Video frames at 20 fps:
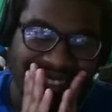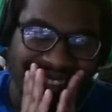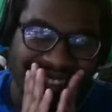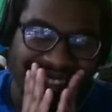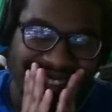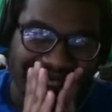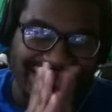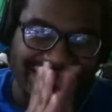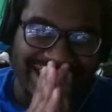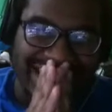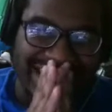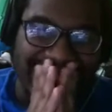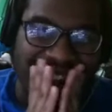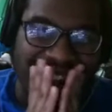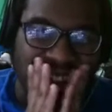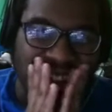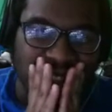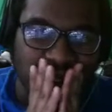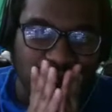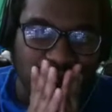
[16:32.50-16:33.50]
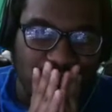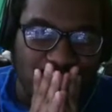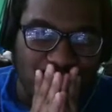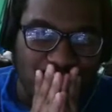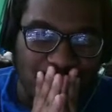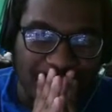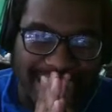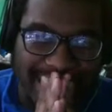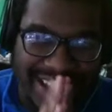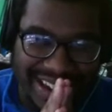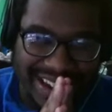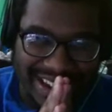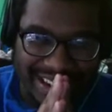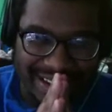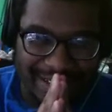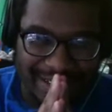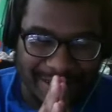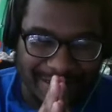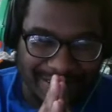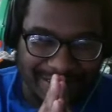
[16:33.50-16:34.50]
That's an actual threat
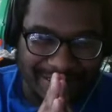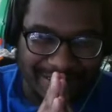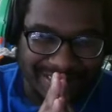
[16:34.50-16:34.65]
now.